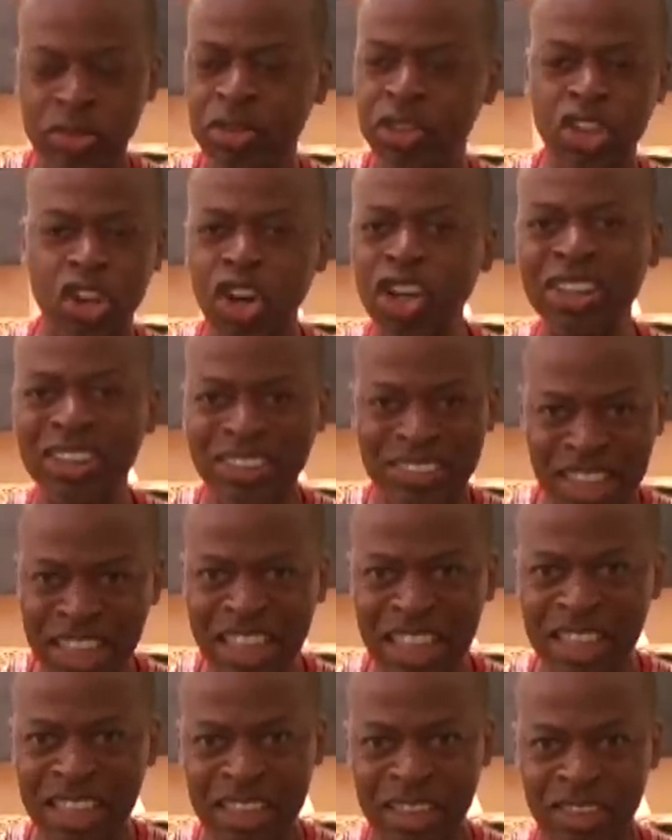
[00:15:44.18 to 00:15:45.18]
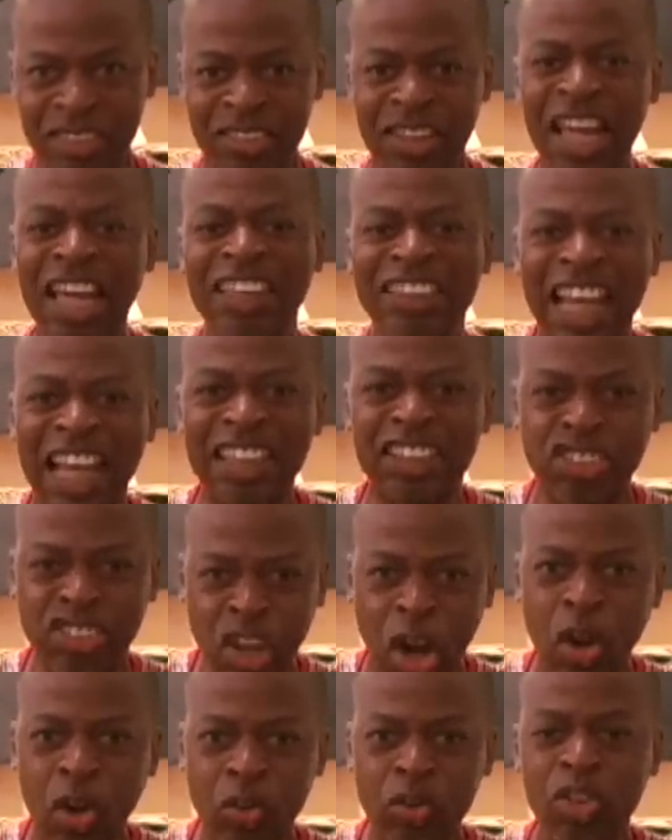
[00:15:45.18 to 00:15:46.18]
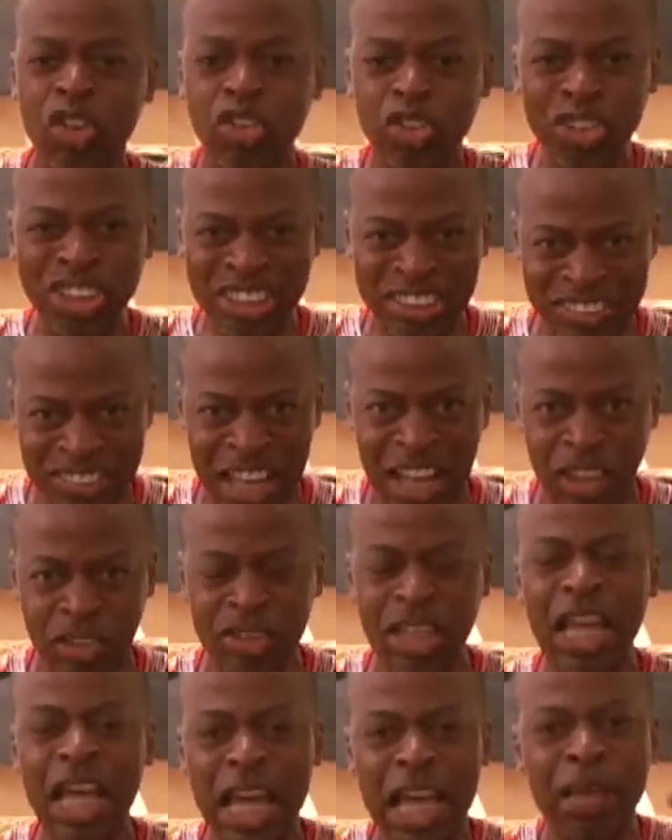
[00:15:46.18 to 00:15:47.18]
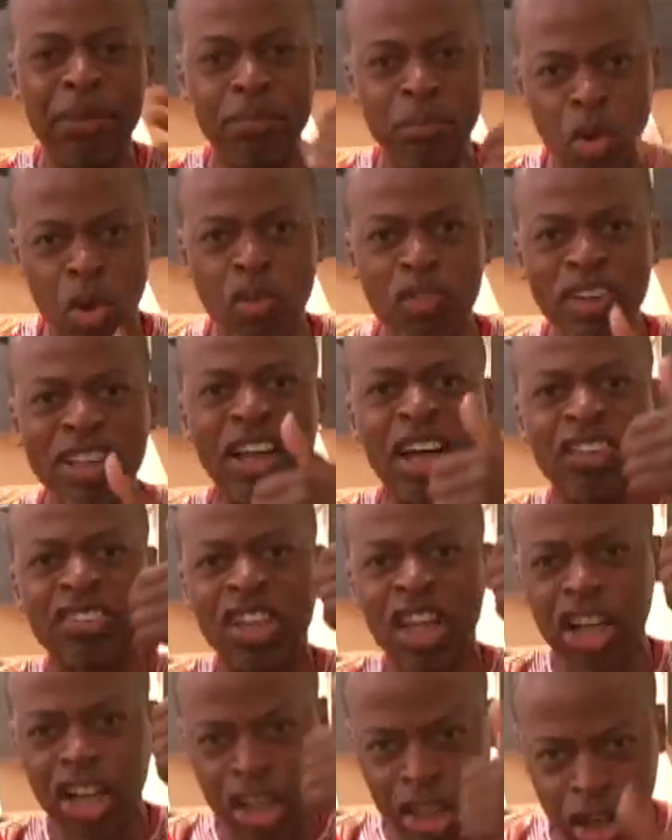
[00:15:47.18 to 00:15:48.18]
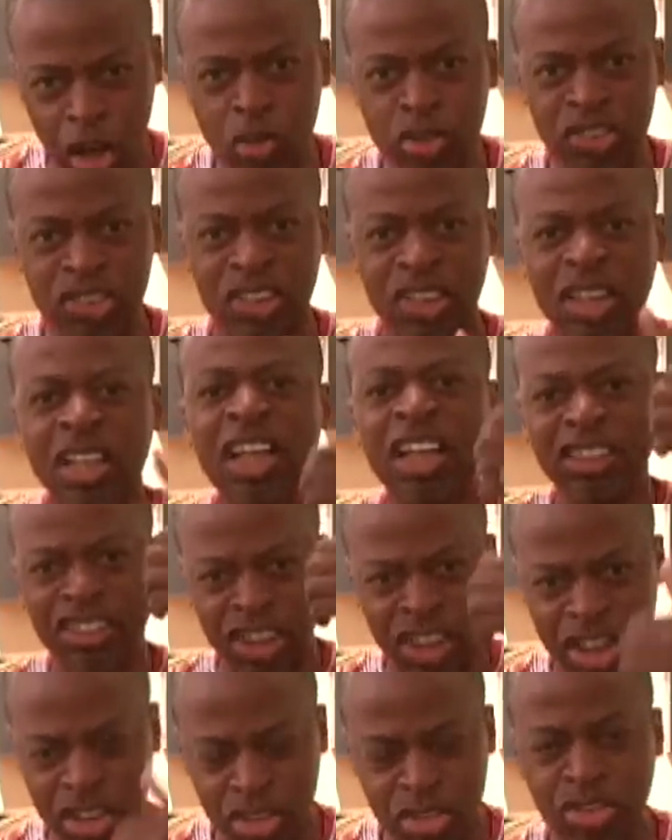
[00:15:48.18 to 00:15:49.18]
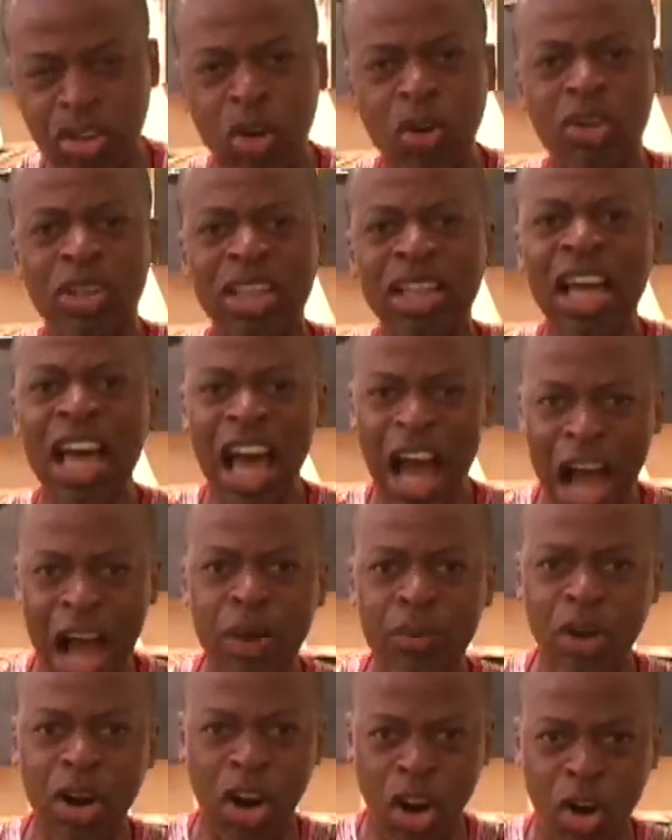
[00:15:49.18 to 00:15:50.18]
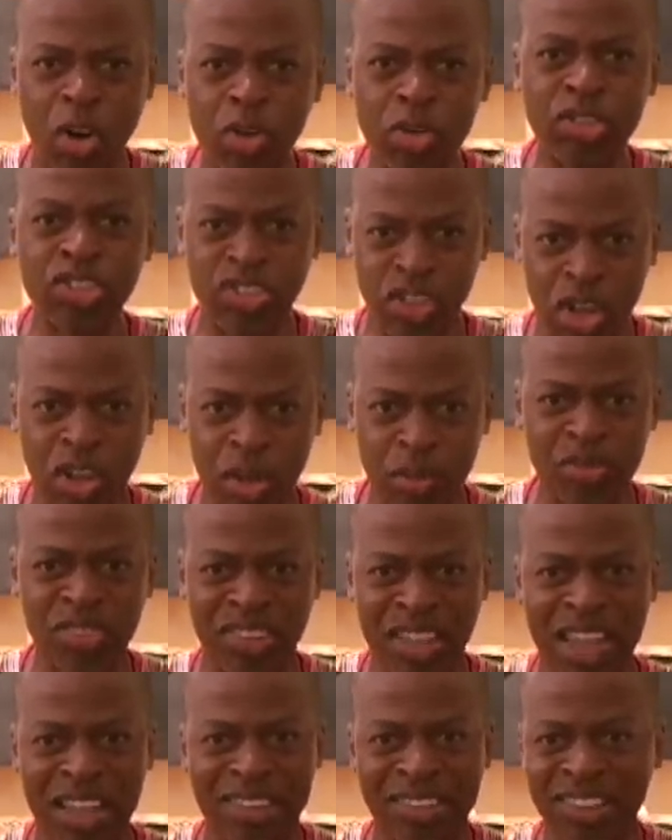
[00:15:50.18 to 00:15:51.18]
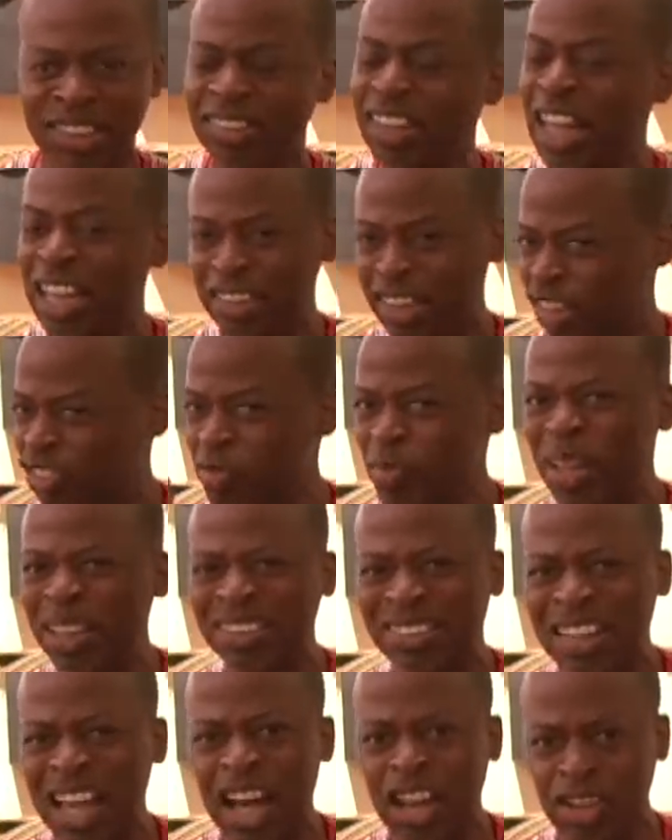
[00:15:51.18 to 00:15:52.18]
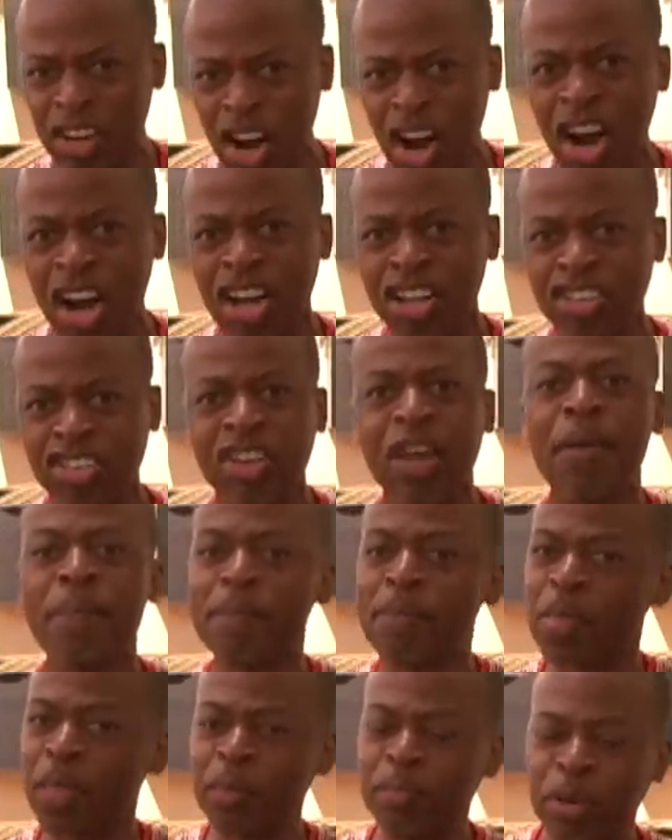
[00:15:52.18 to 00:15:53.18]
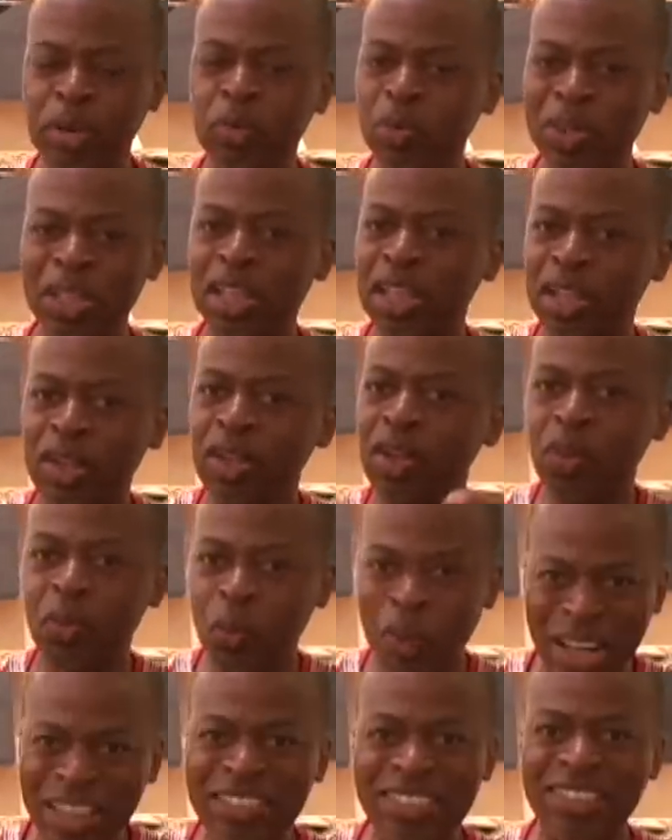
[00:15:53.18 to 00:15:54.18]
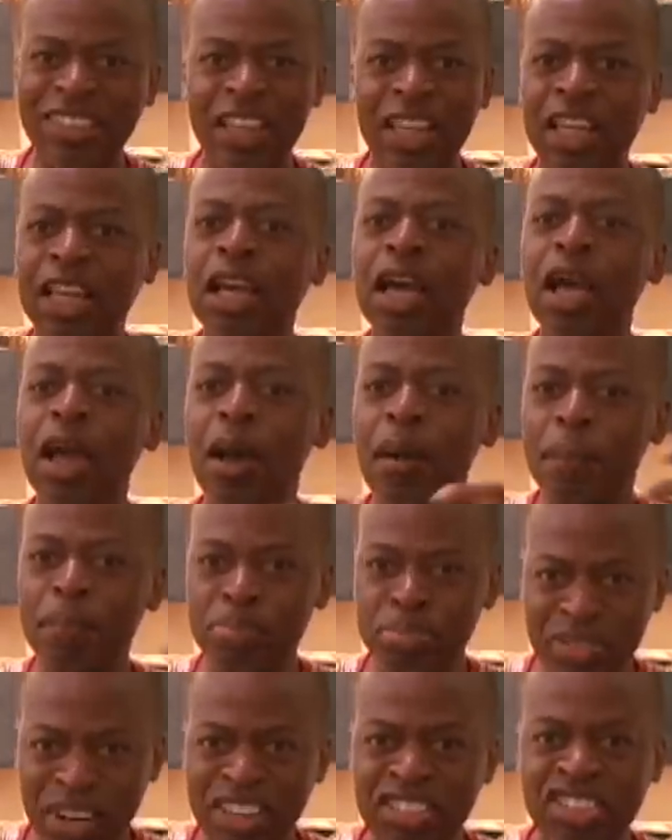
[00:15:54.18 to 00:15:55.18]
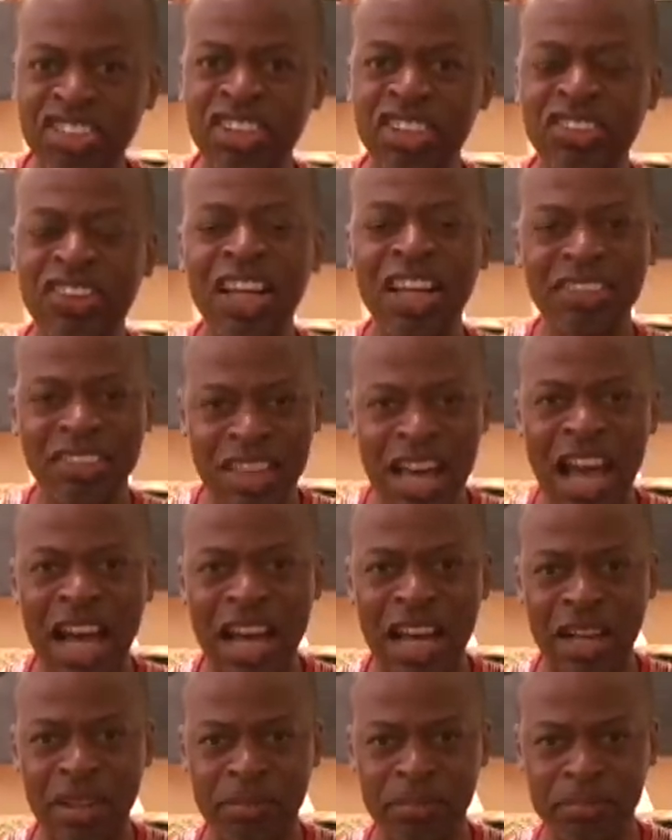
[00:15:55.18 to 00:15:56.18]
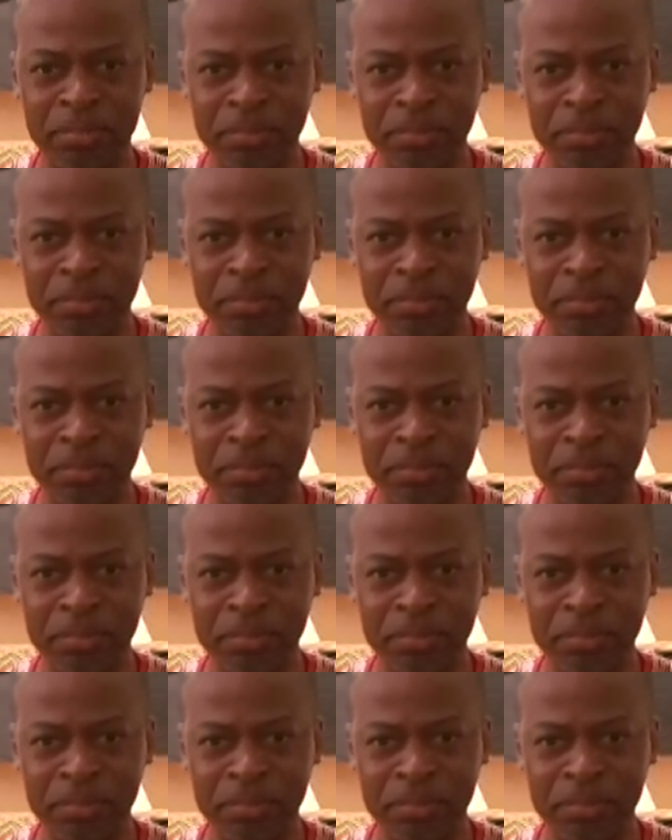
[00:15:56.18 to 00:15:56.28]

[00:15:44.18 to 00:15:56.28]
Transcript: good deeds that don't result in moving us closer to controlling our own circumstances, this may sound harsh, but we're wasting precious time.